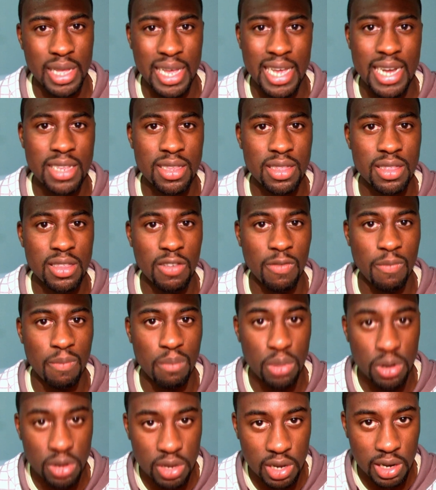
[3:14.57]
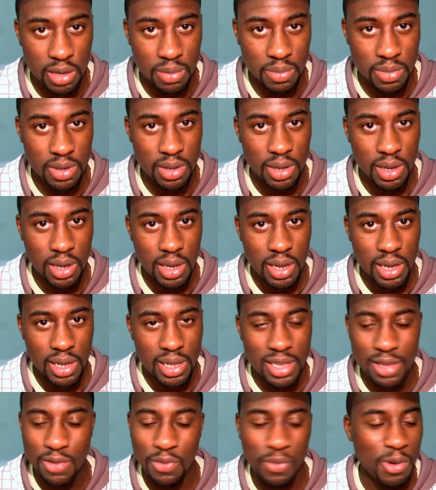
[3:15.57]
The Innocence of Muslims.
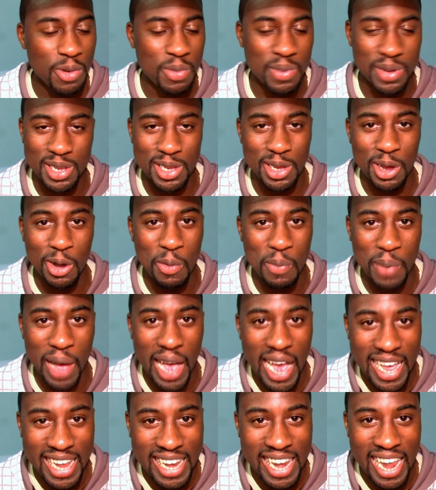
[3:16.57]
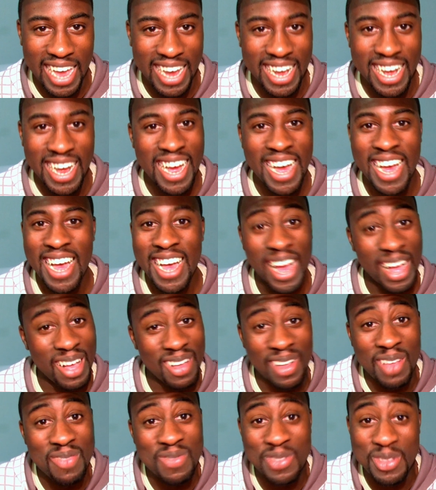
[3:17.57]
This film was so bad, like,
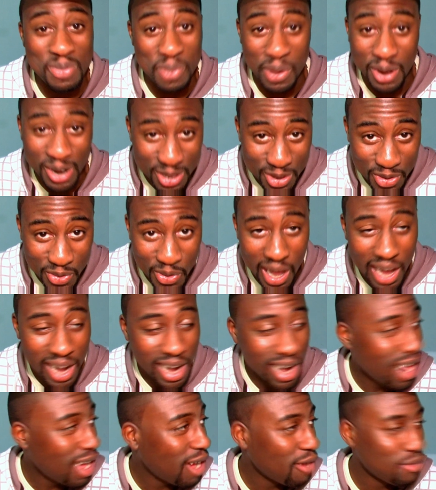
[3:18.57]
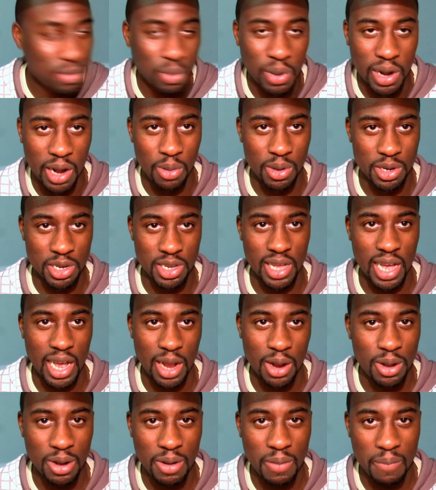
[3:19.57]
to be honest with you, I laughed when I watched it.
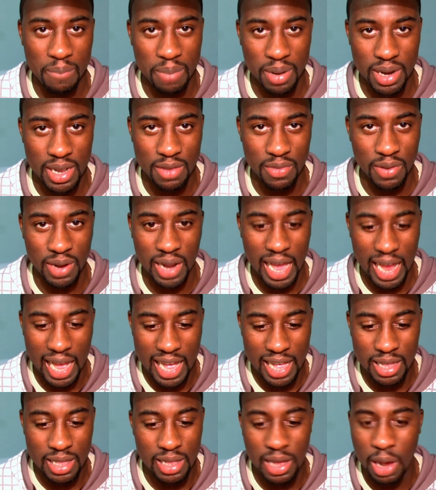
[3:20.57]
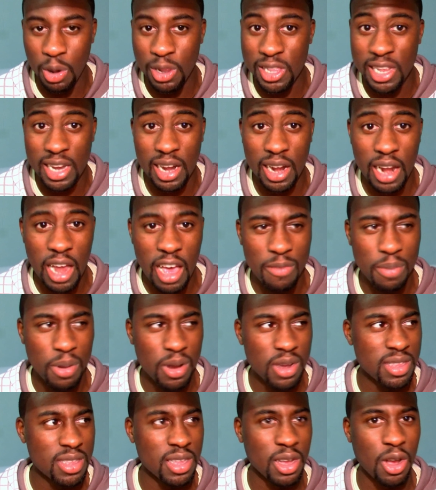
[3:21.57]
I couldn't believe it. Like, I didn't laugh
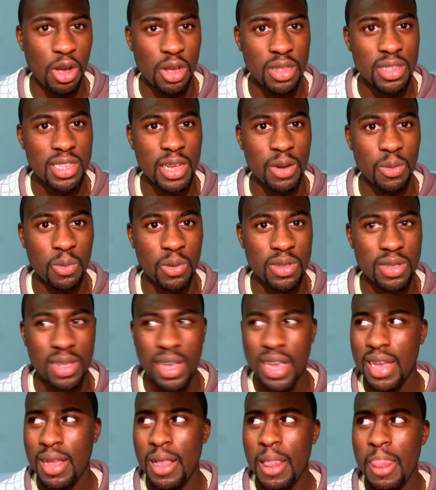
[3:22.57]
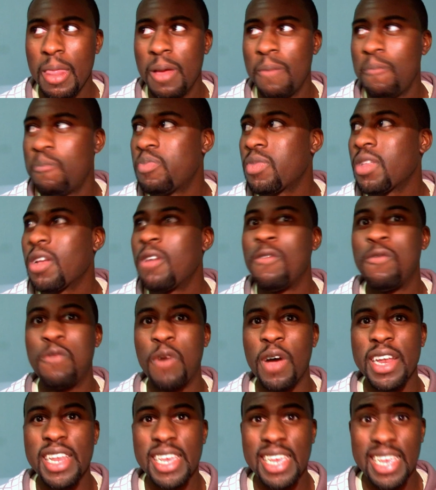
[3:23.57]
because the content was
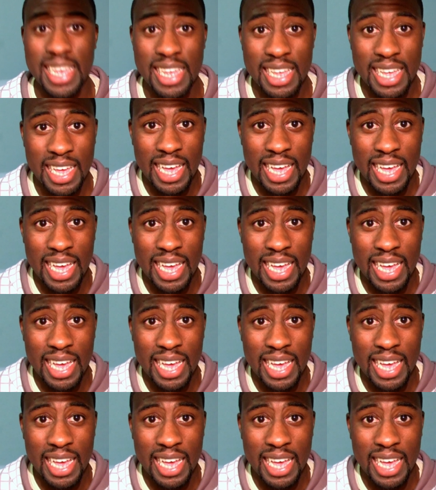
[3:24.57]
funny